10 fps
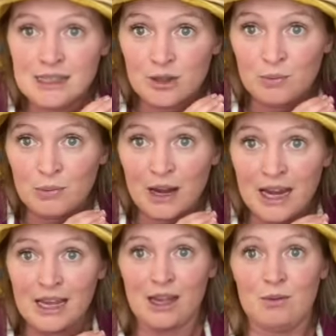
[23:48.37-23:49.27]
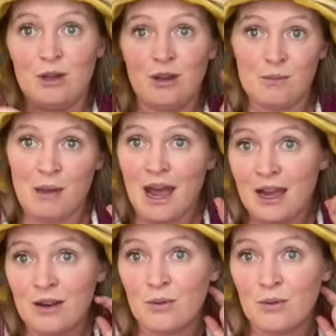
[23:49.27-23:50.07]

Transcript: little break, and when you come back,